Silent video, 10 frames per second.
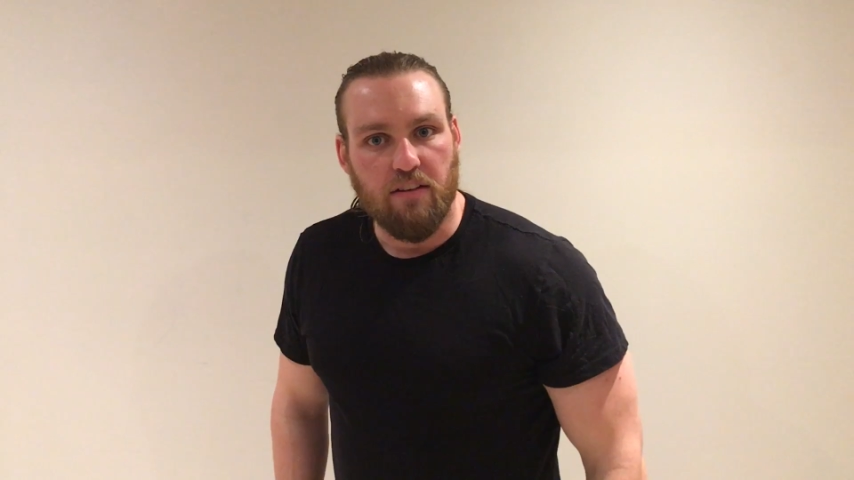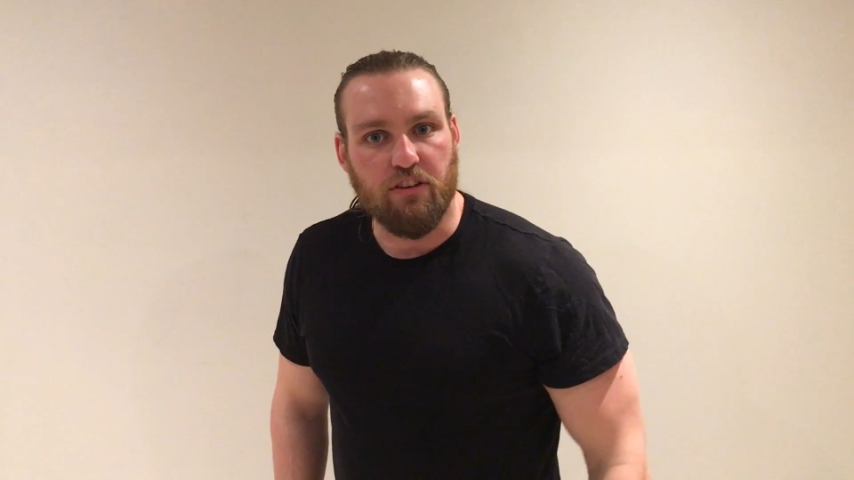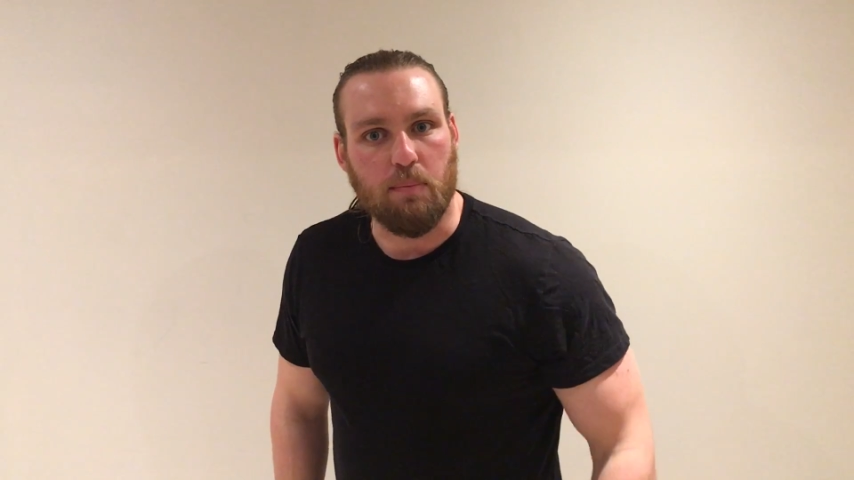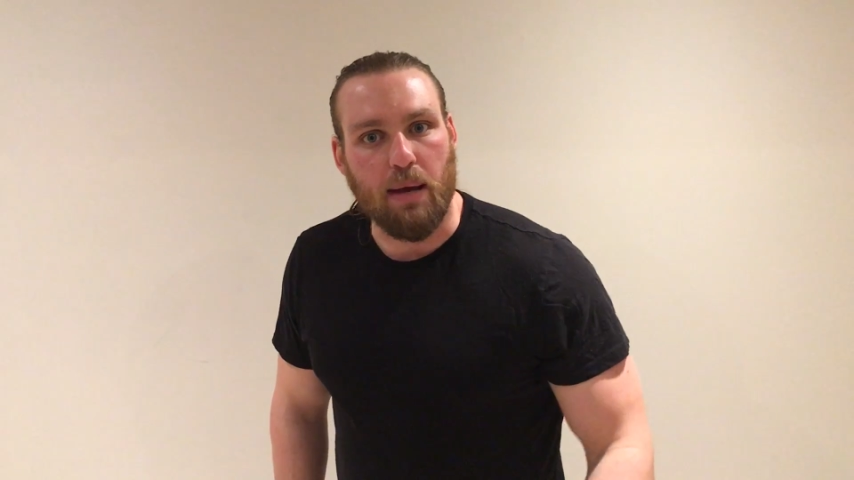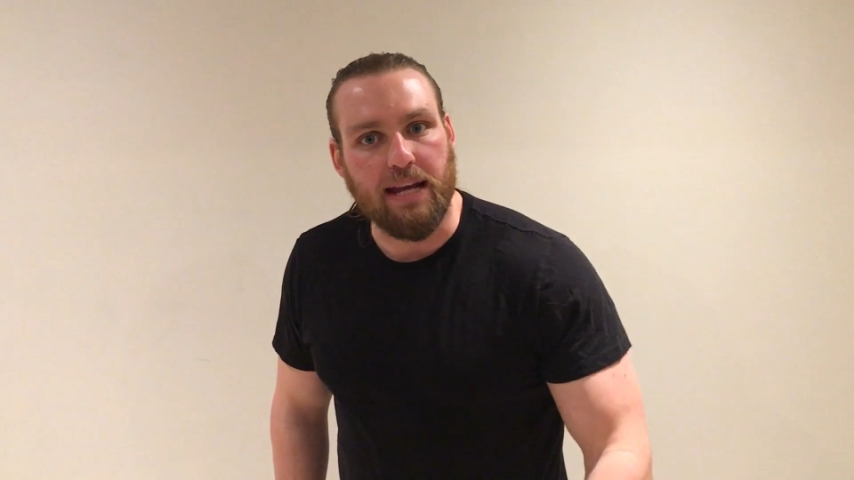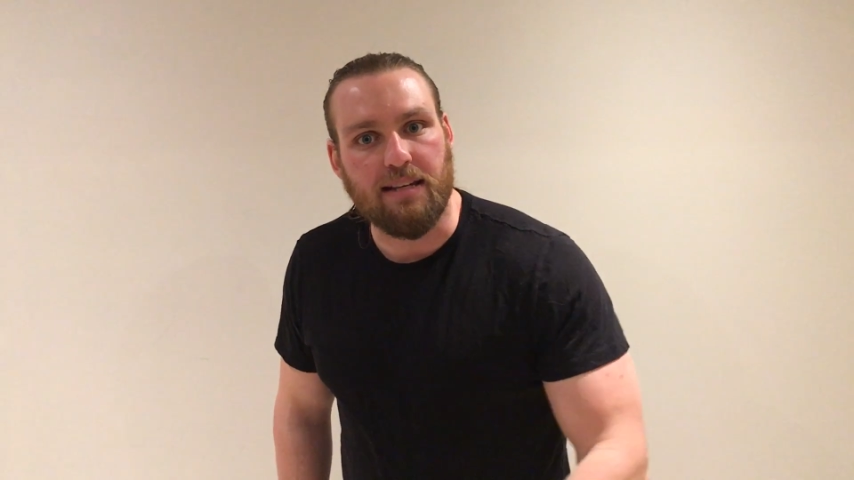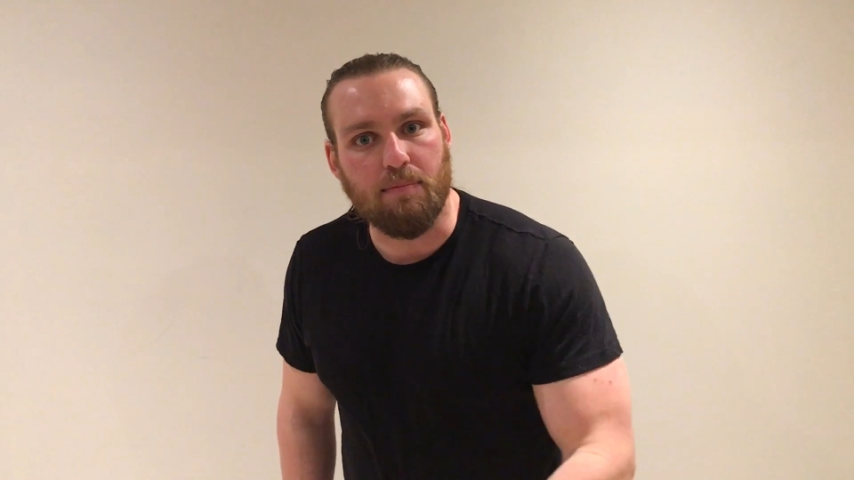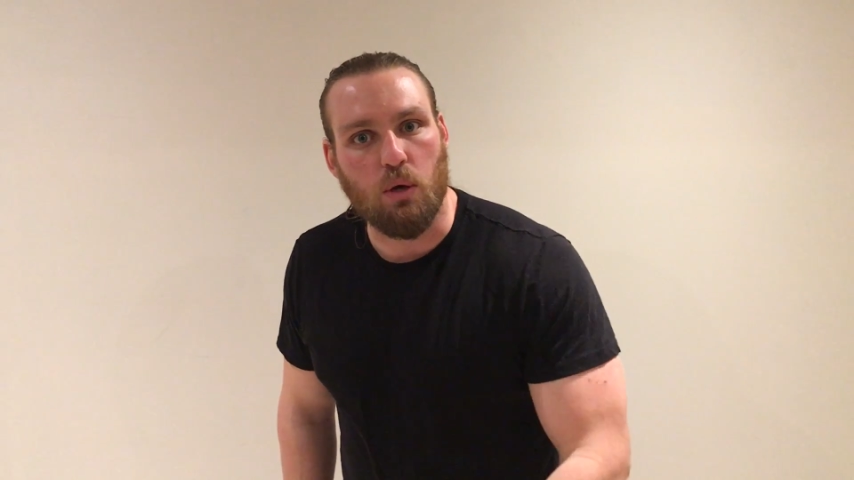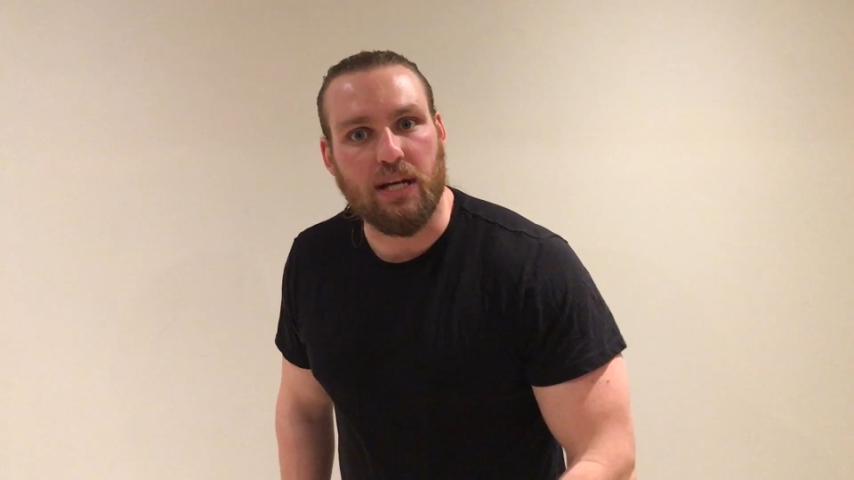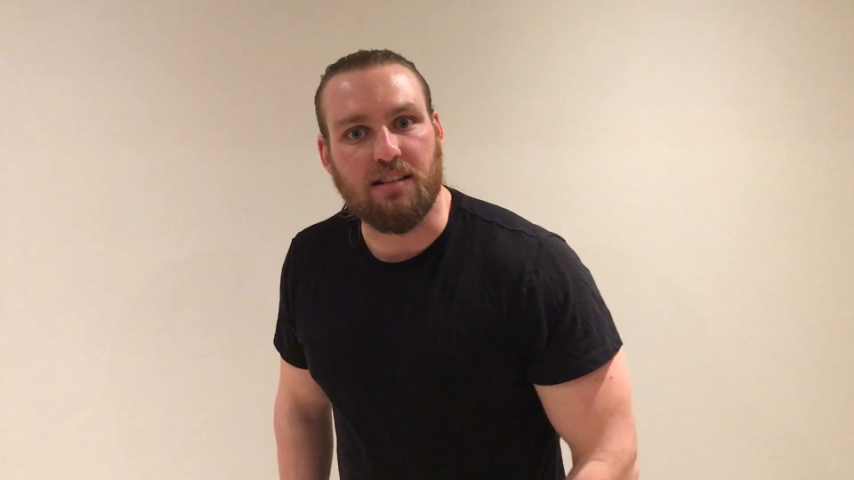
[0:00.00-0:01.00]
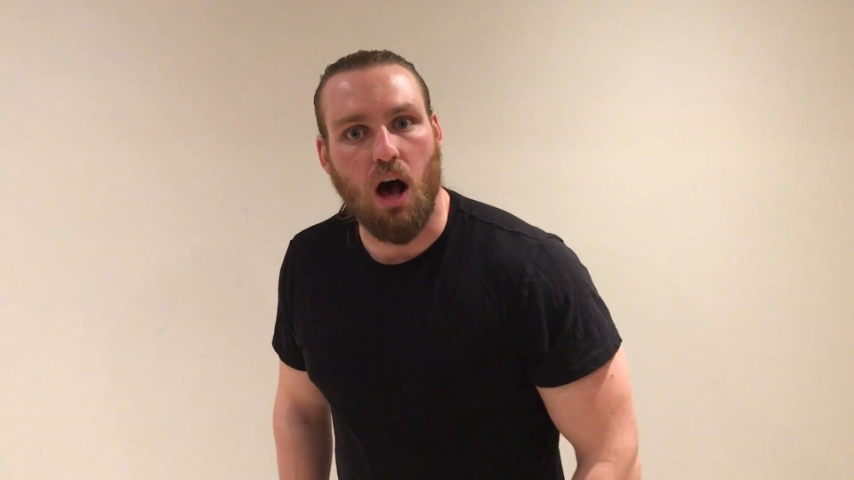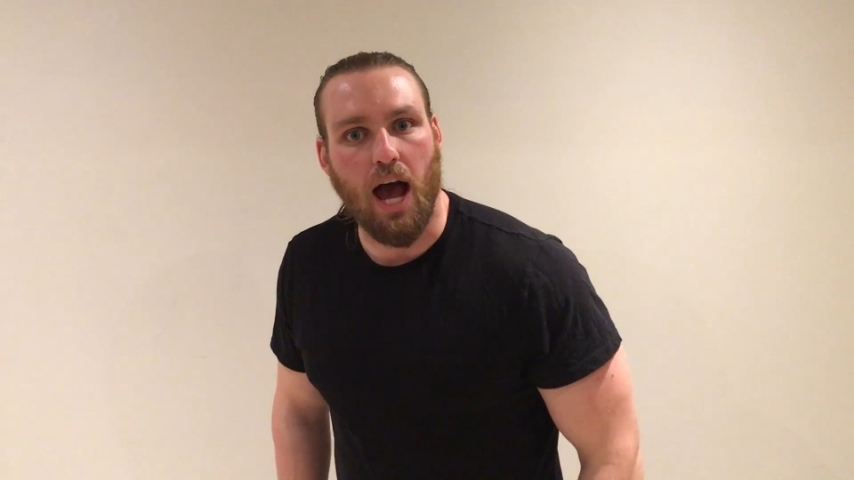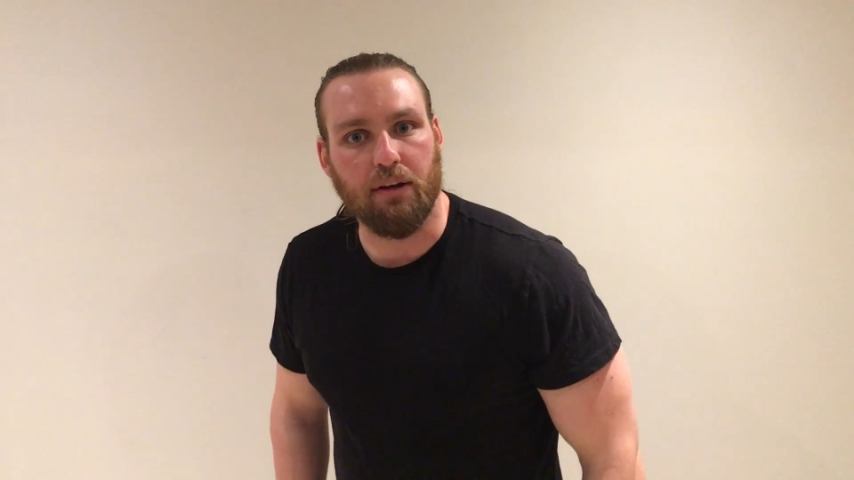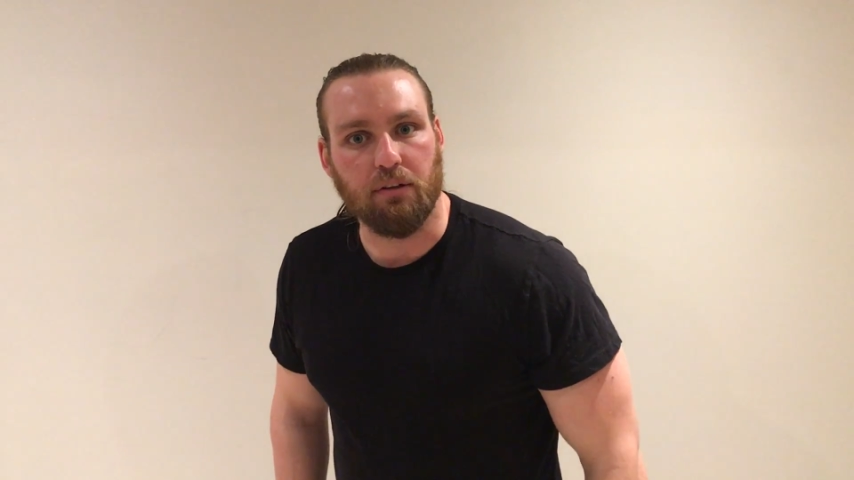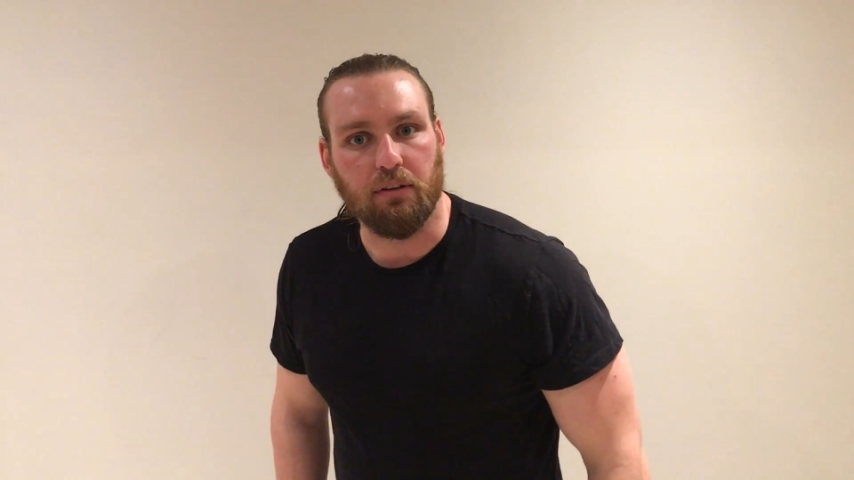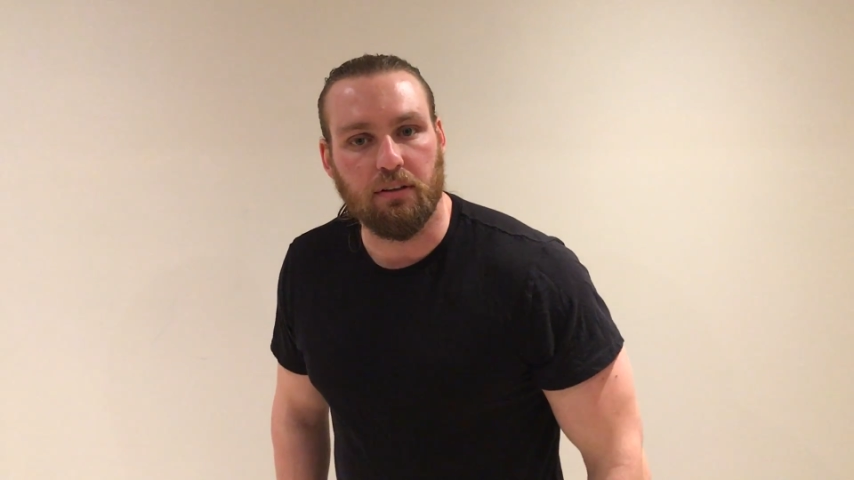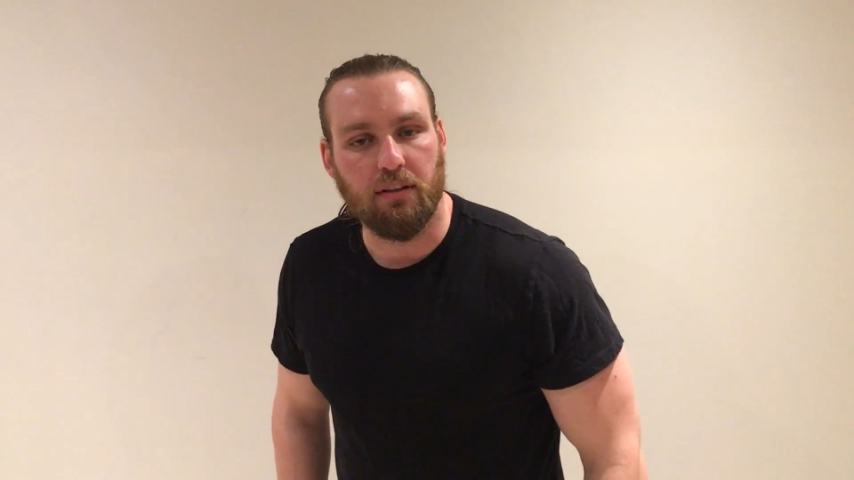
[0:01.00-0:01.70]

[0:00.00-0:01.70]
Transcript: for the PWE title.